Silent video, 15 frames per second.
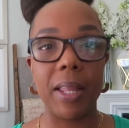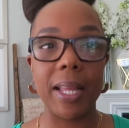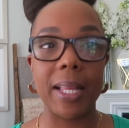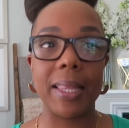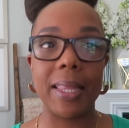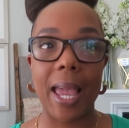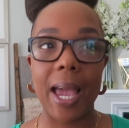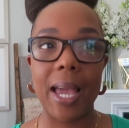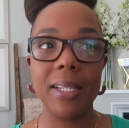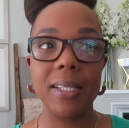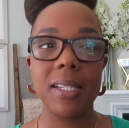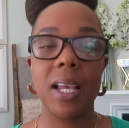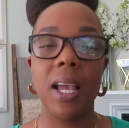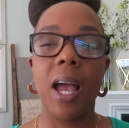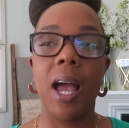like that.
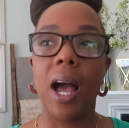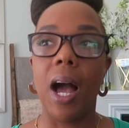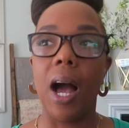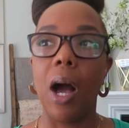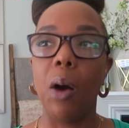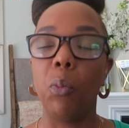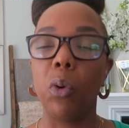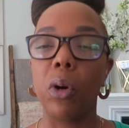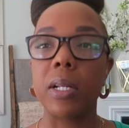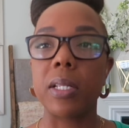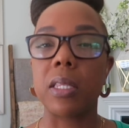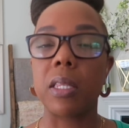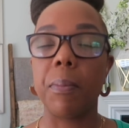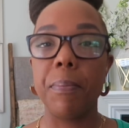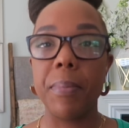Whereas
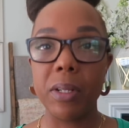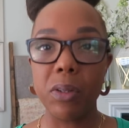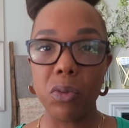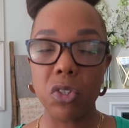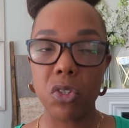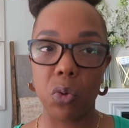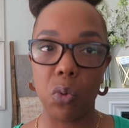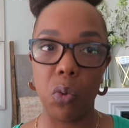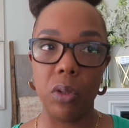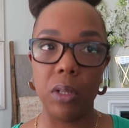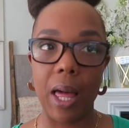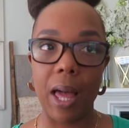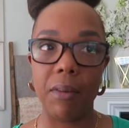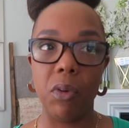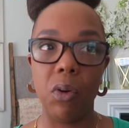at the middle school
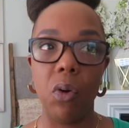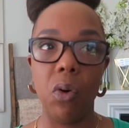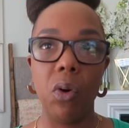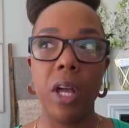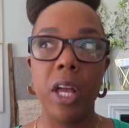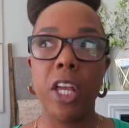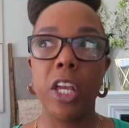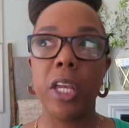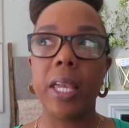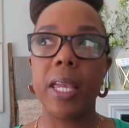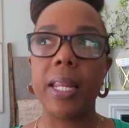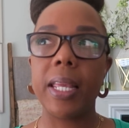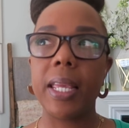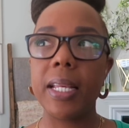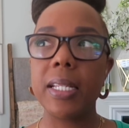level,
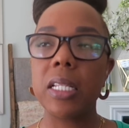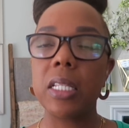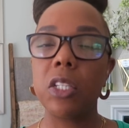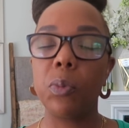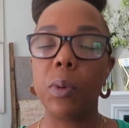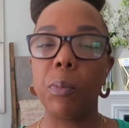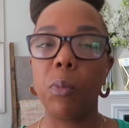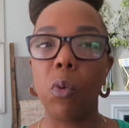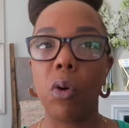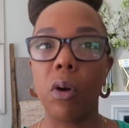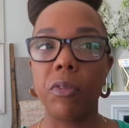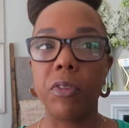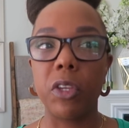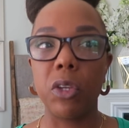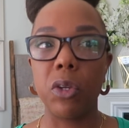it is a little bit more
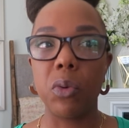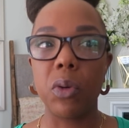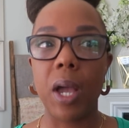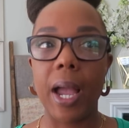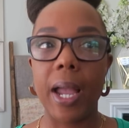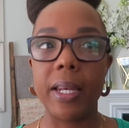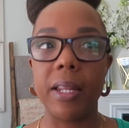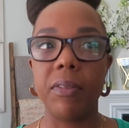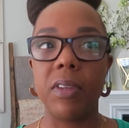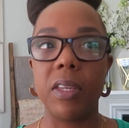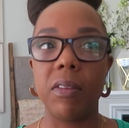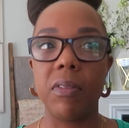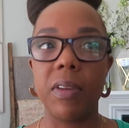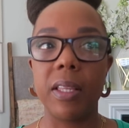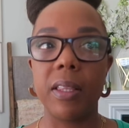of you kind of
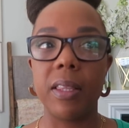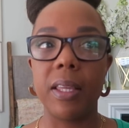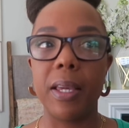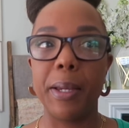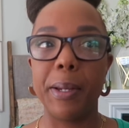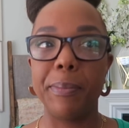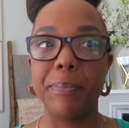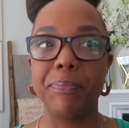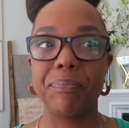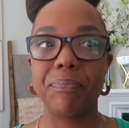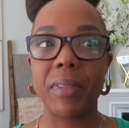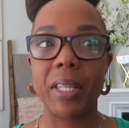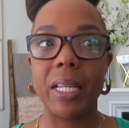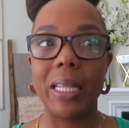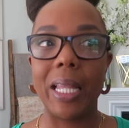giving
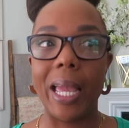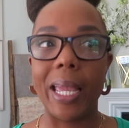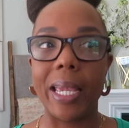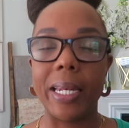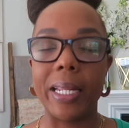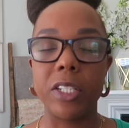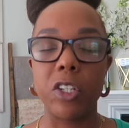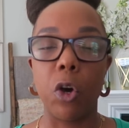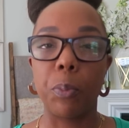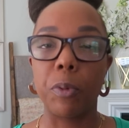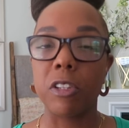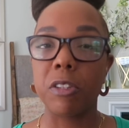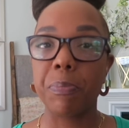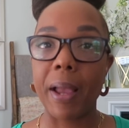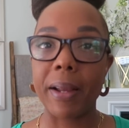them like an adult
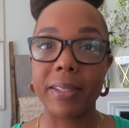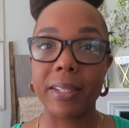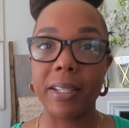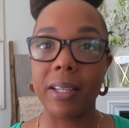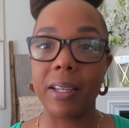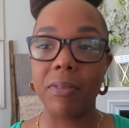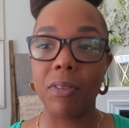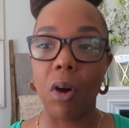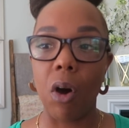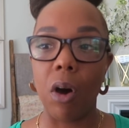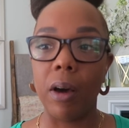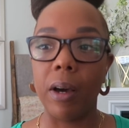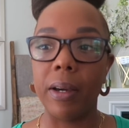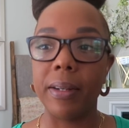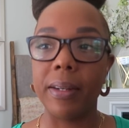perspective
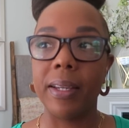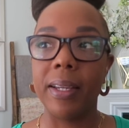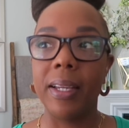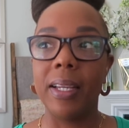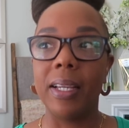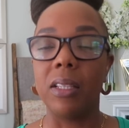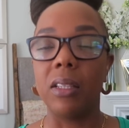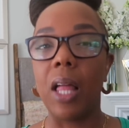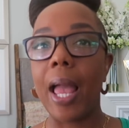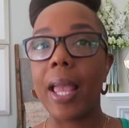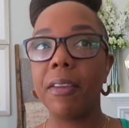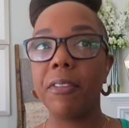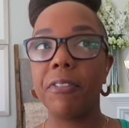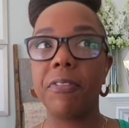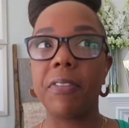on
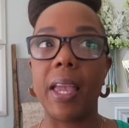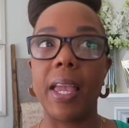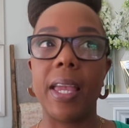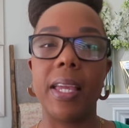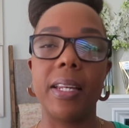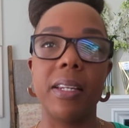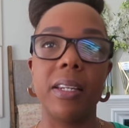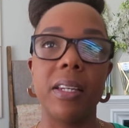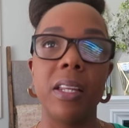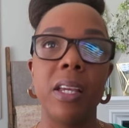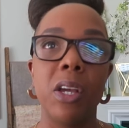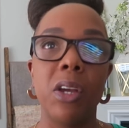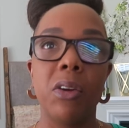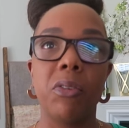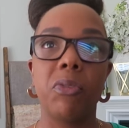life and
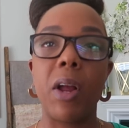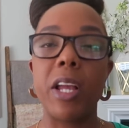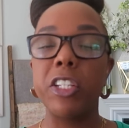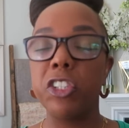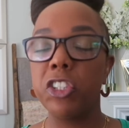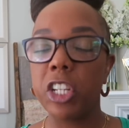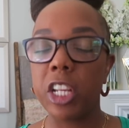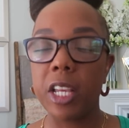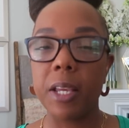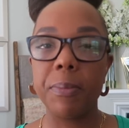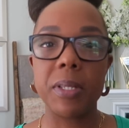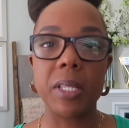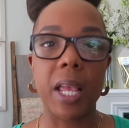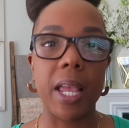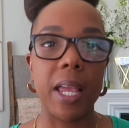
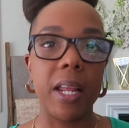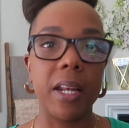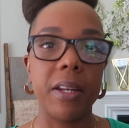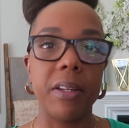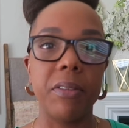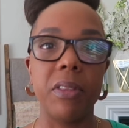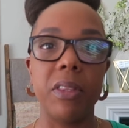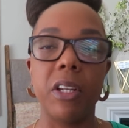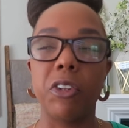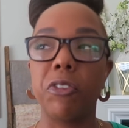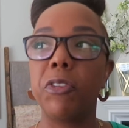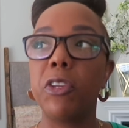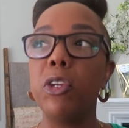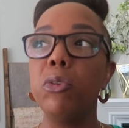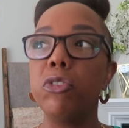friendships and their
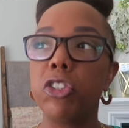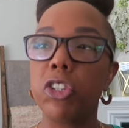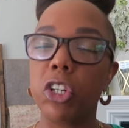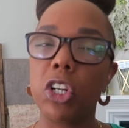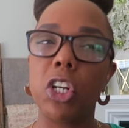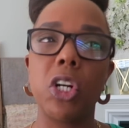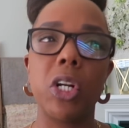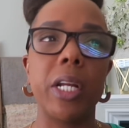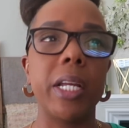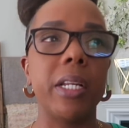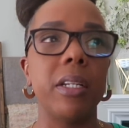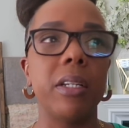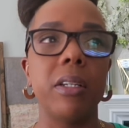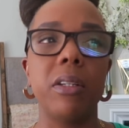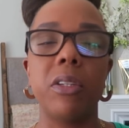future,
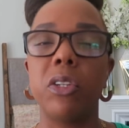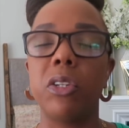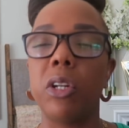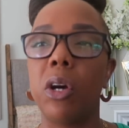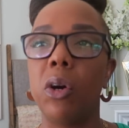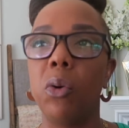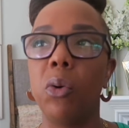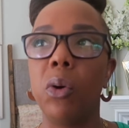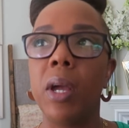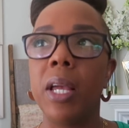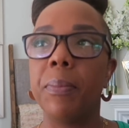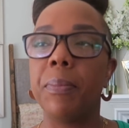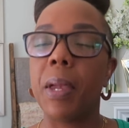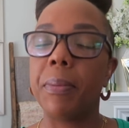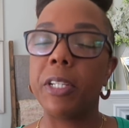and, you know,
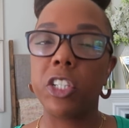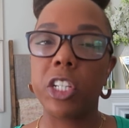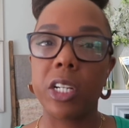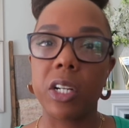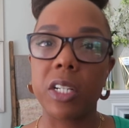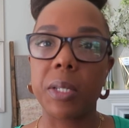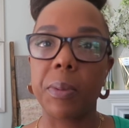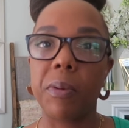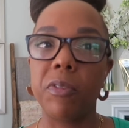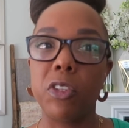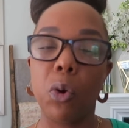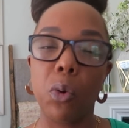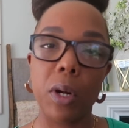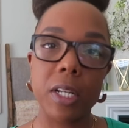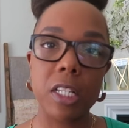maybe sharing some of
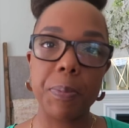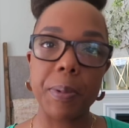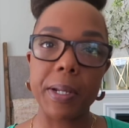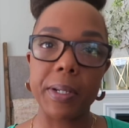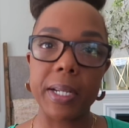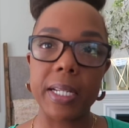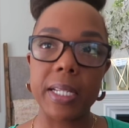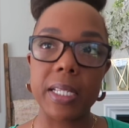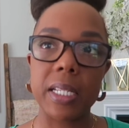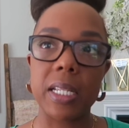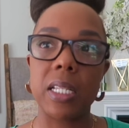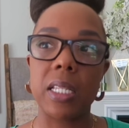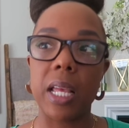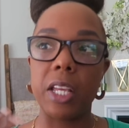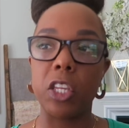your
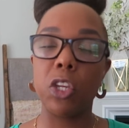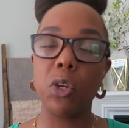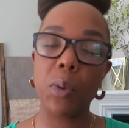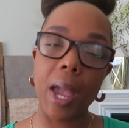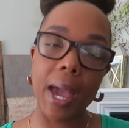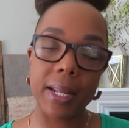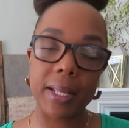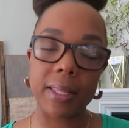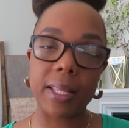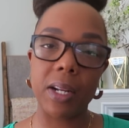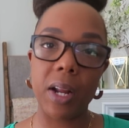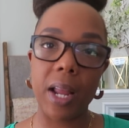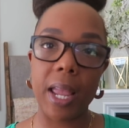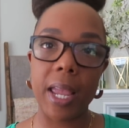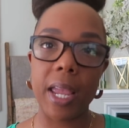experiences that you had at
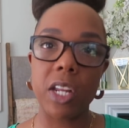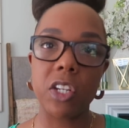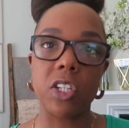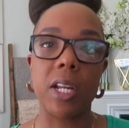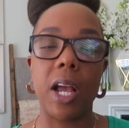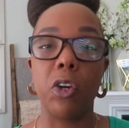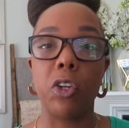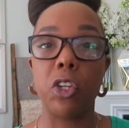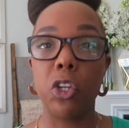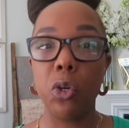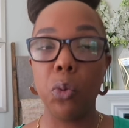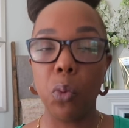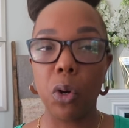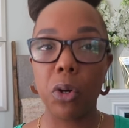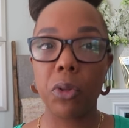their age and how
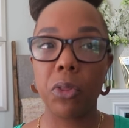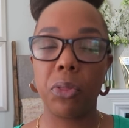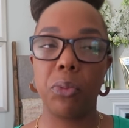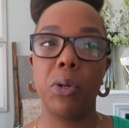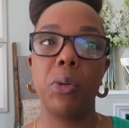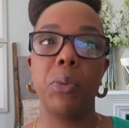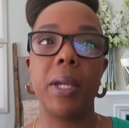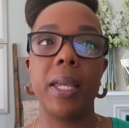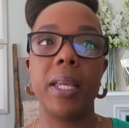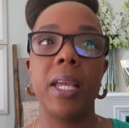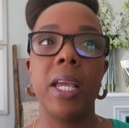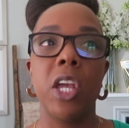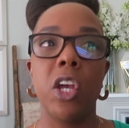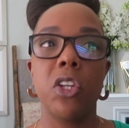you work through it.